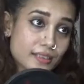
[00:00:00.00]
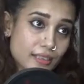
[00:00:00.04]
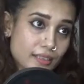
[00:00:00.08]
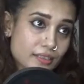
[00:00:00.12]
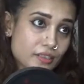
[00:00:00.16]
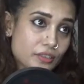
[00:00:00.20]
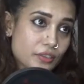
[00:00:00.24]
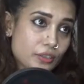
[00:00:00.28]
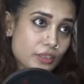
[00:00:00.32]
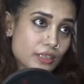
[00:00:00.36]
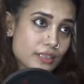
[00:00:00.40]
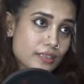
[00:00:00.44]

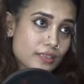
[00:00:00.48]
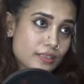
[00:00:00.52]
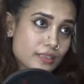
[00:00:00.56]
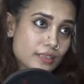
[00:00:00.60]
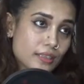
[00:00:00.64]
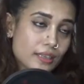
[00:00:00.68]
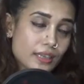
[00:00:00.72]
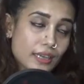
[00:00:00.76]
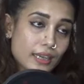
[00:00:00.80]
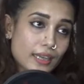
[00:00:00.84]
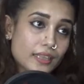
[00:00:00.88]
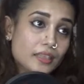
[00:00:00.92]

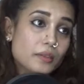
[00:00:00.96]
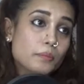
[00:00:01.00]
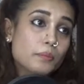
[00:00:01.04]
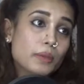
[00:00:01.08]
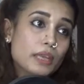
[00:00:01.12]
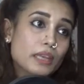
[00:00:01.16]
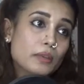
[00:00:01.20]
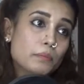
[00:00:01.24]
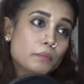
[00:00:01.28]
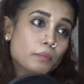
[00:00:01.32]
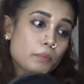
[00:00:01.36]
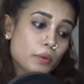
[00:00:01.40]
accessories, and
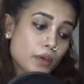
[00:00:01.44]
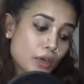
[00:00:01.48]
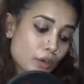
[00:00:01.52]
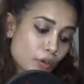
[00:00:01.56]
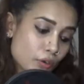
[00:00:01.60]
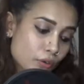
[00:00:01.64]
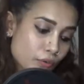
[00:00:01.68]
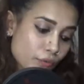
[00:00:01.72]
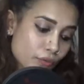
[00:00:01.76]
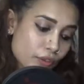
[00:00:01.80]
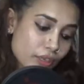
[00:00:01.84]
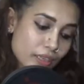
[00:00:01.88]
the main
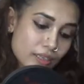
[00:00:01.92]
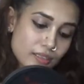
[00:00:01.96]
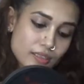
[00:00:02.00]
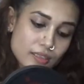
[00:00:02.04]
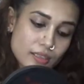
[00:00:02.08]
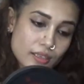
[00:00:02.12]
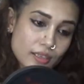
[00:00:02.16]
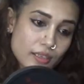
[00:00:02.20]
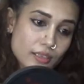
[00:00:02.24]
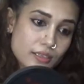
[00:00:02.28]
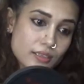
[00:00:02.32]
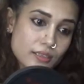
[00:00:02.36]
part of
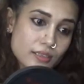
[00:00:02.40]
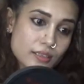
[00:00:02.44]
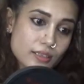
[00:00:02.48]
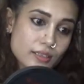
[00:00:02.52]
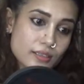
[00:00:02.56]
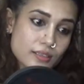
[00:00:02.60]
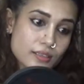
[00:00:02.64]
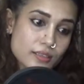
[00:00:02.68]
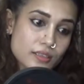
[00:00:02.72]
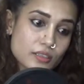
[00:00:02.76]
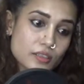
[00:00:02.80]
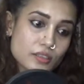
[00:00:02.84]
Grayscale
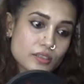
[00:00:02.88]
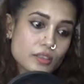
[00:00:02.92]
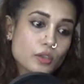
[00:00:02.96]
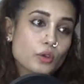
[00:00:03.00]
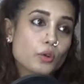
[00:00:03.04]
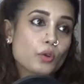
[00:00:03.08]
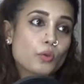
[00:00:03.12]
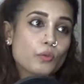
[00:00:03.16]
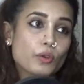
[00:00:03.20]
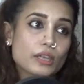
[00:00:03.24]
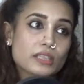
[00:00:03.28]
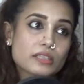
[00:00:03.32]
is it's a
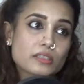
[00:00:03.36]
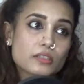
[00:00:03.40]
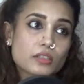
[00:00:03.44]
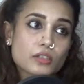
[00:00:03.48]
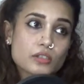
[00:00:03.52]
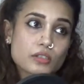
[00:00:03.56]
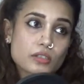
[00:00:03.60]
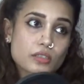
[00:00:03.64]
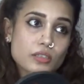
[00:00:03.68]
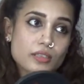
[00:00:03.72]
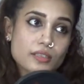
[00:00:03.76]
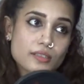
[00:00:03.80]
zero
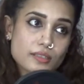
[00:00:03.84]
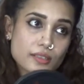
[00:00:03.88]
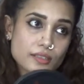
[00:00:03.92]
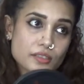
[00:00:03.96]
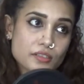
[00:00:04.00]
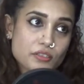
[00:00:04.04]
wastage